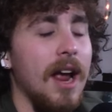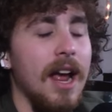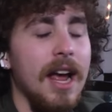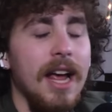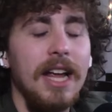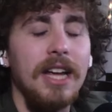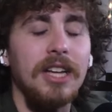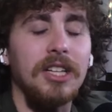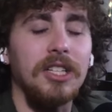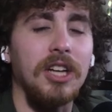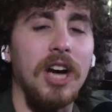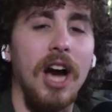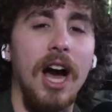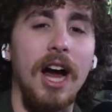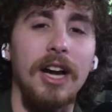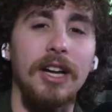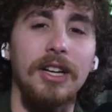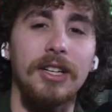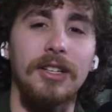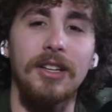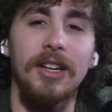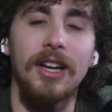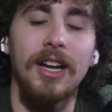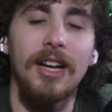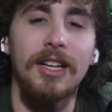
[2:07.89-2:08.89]
He's kind of
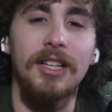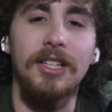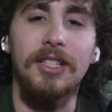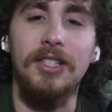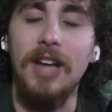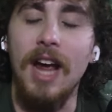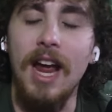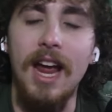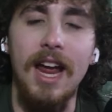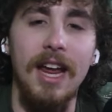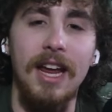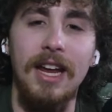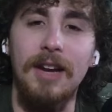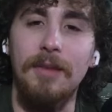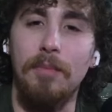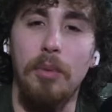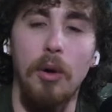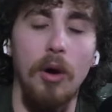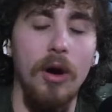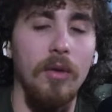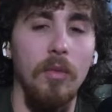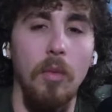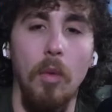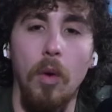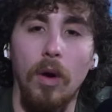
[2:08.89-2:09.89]
saying, he
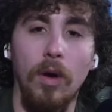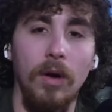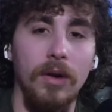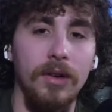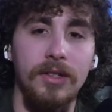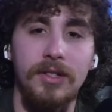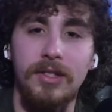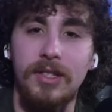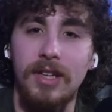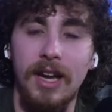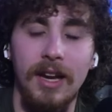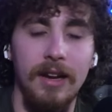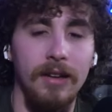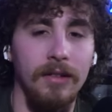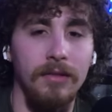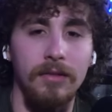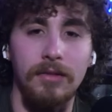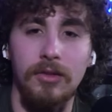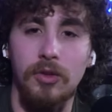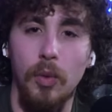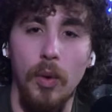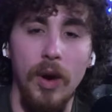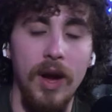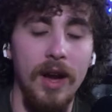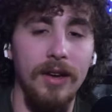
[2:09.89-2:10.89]
putting words in
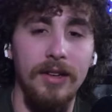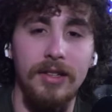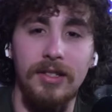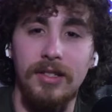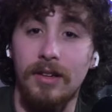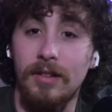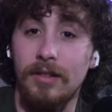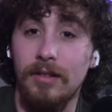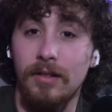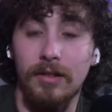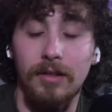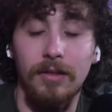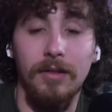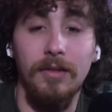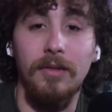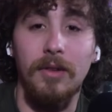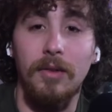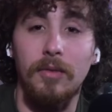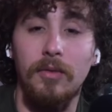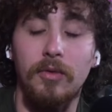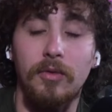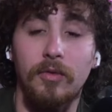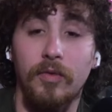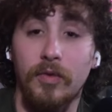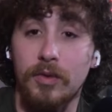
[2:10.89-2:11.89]
tweets, and
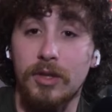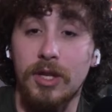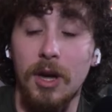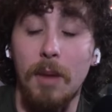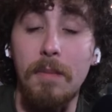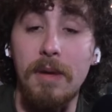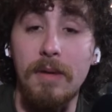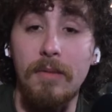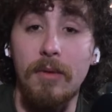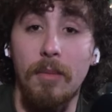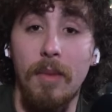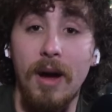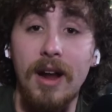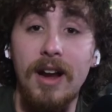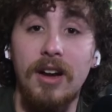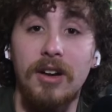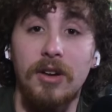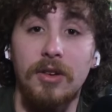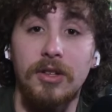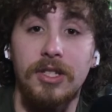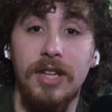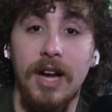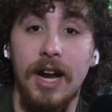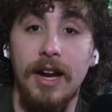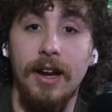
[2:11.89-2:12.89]
some people might
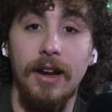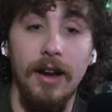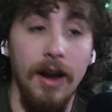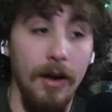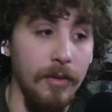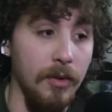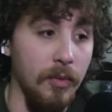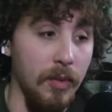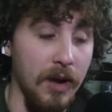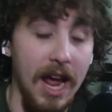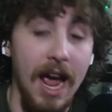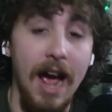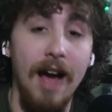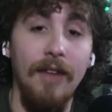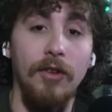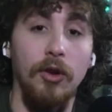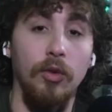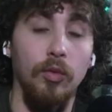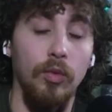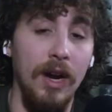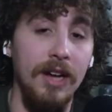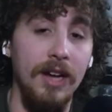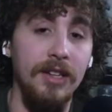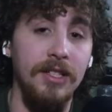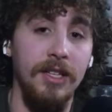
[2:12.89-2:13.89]
understand it. I mean, we have a
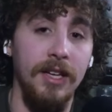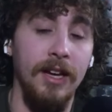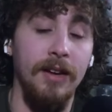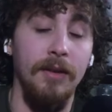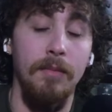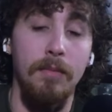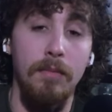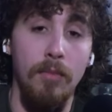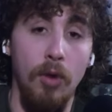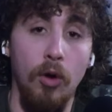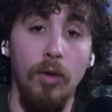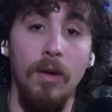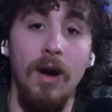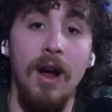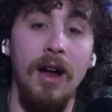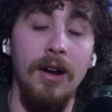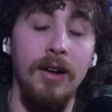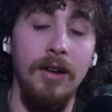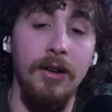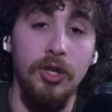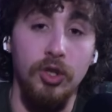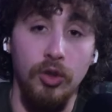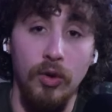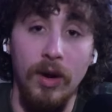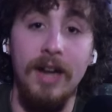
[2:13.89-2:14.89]
resident
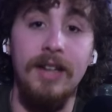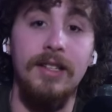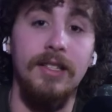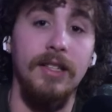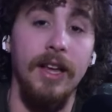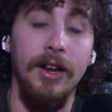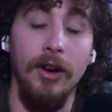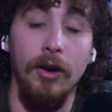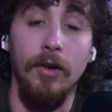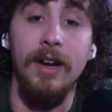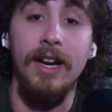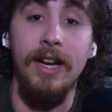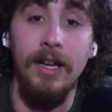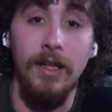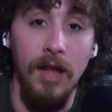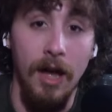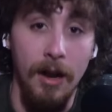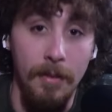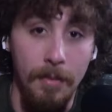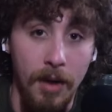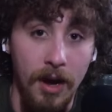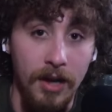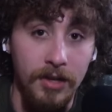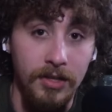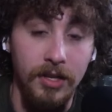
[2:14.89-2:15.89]
moron translator,
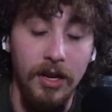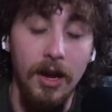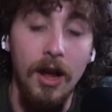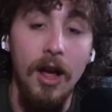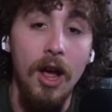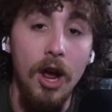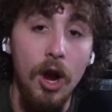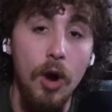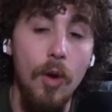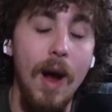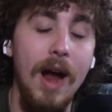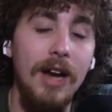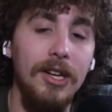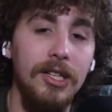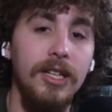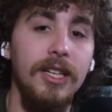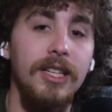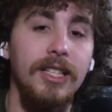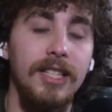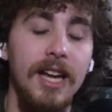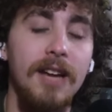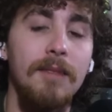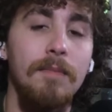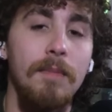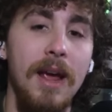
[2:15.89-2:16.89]
Elon Musk, who actually
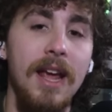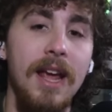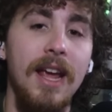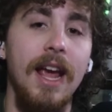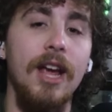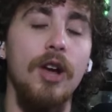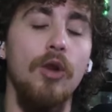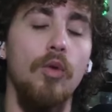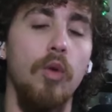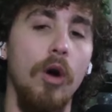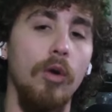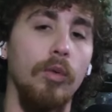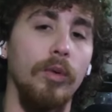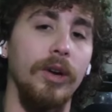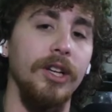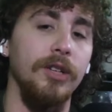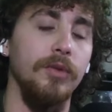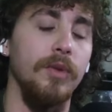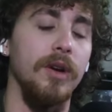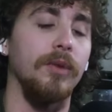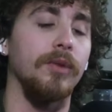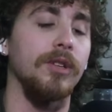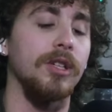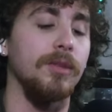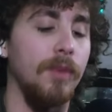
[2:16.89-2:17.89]
did make a quote
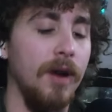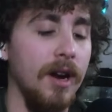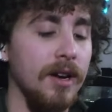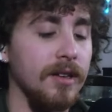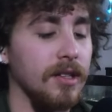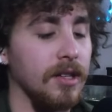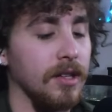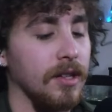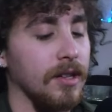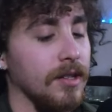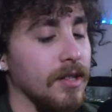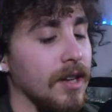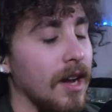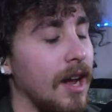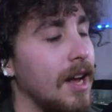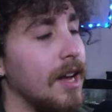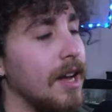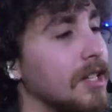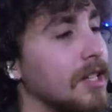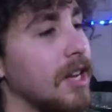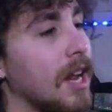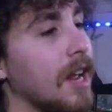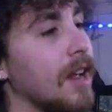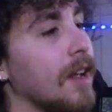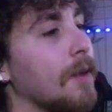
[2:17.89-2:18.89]
retweet response to this,
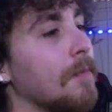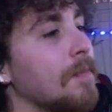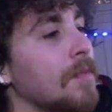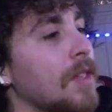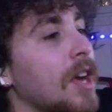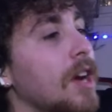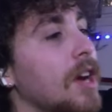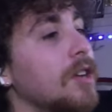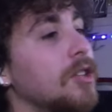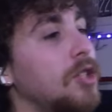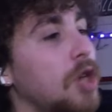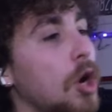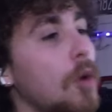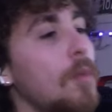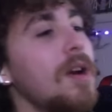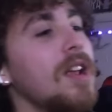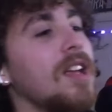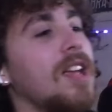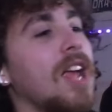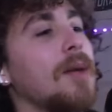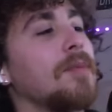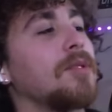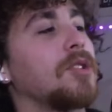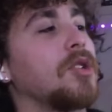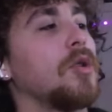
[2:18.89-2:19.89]
saying, too many
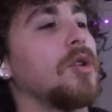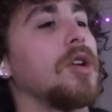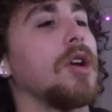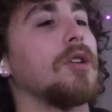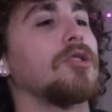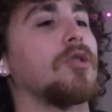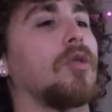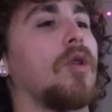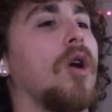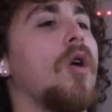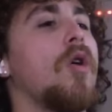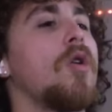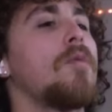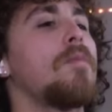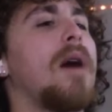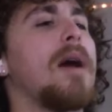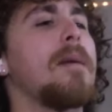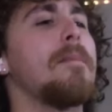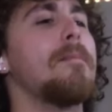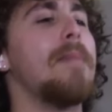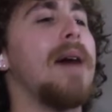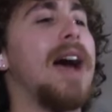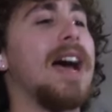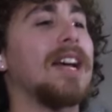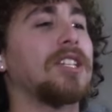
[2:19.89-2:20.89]
game studios are owned by
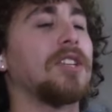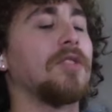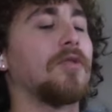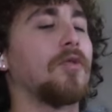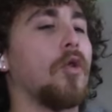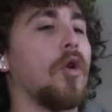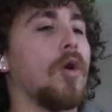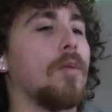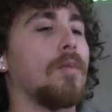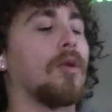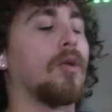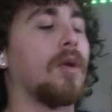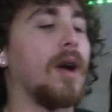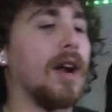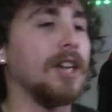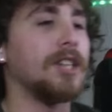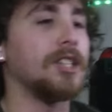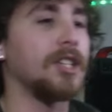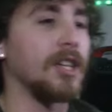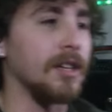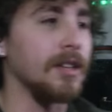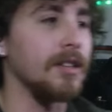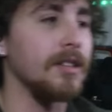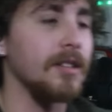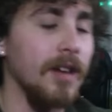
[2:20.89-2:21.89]
massive
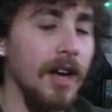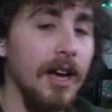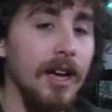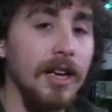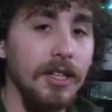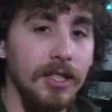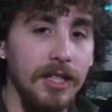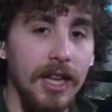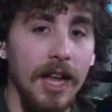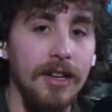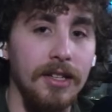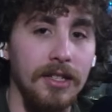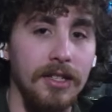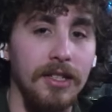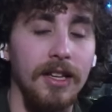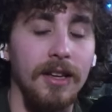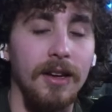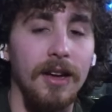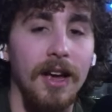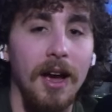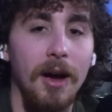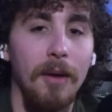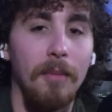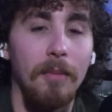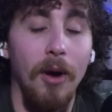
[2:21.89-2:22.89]
corporations, says the
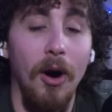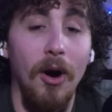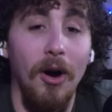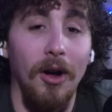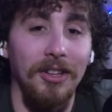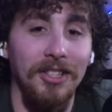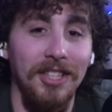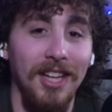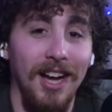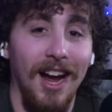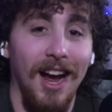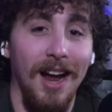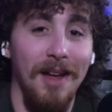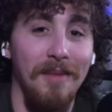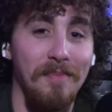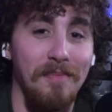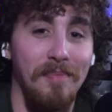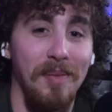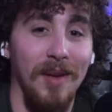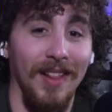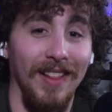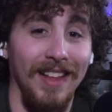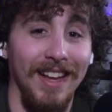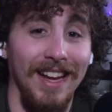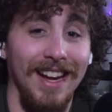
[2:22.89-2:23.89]

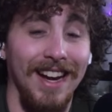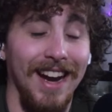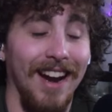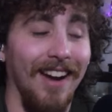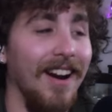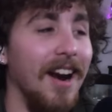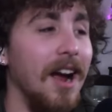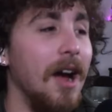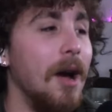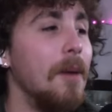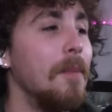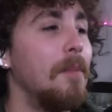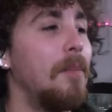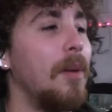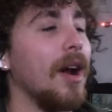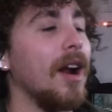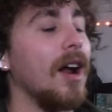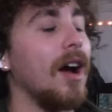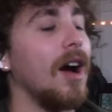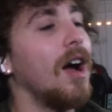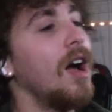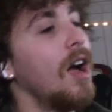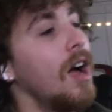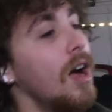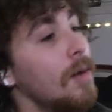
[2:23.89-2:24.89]
multi-billionaire.
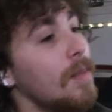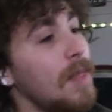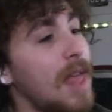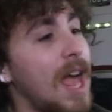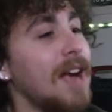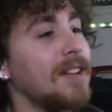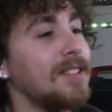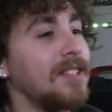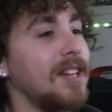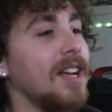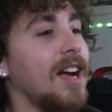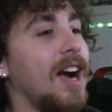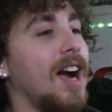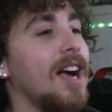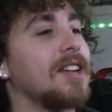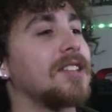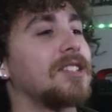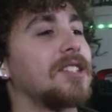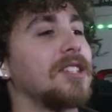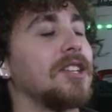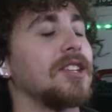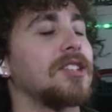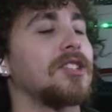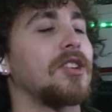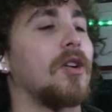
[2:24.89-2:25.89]
But XAI is
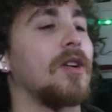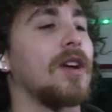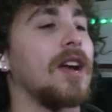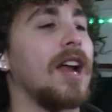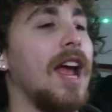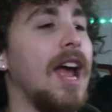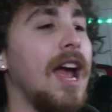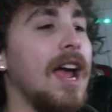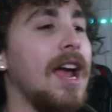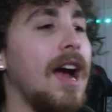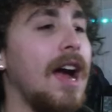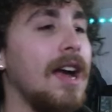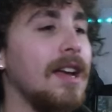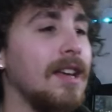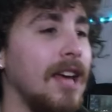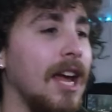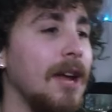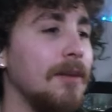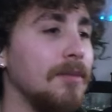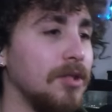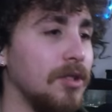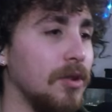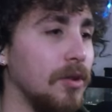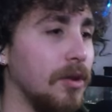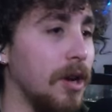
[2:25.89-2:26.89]
going to start an AI
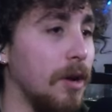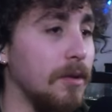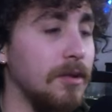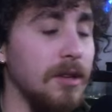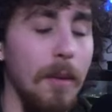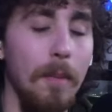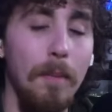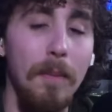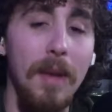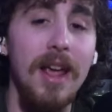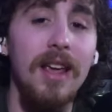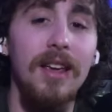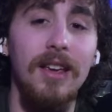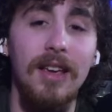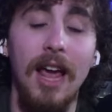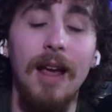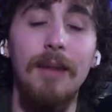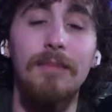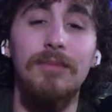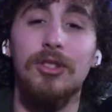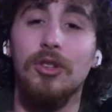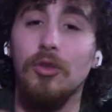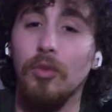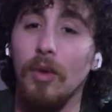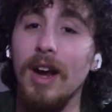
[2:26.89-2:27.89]
game studio to make
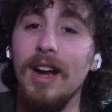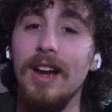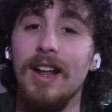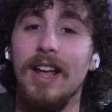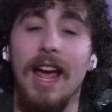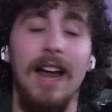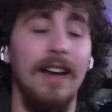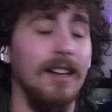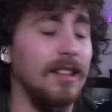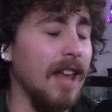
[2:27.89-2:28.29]
games great again.